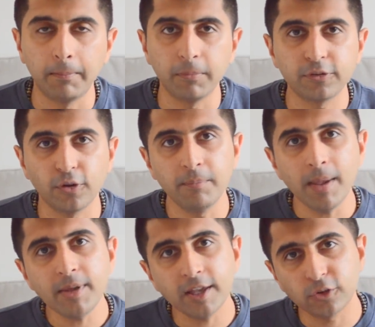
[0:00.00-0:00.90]
So
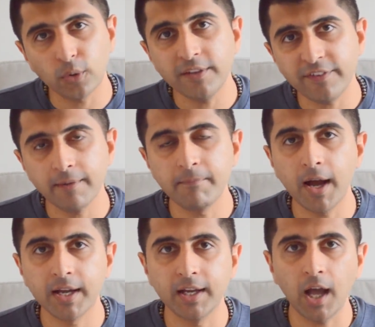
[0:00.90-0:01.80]
maybe a 25
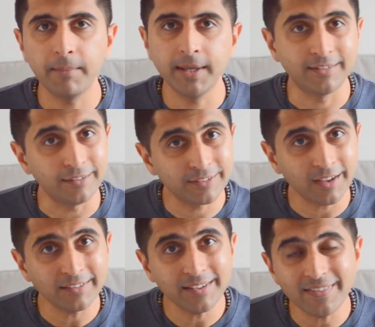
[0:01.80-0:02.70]
marker coming
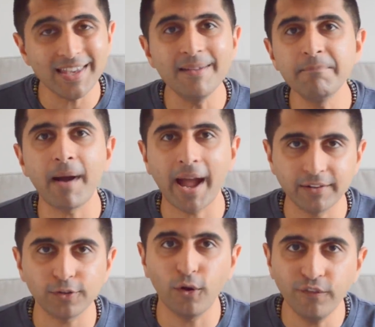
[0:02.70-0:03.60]
discussing the
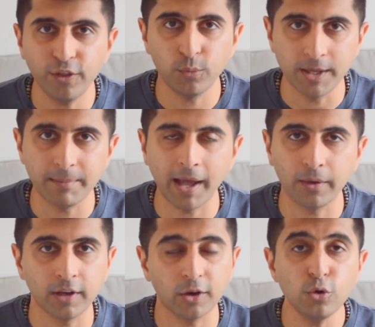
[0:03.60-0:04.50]
impacts of the weak
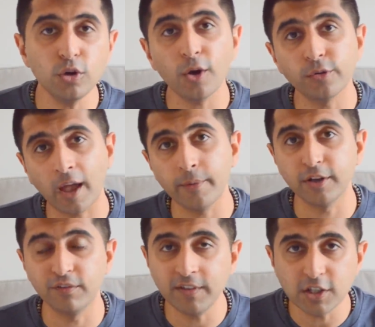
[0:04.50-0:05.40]
pound. Now who knows how it
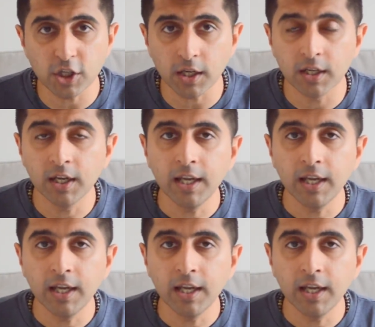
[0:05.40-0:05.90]
could feature?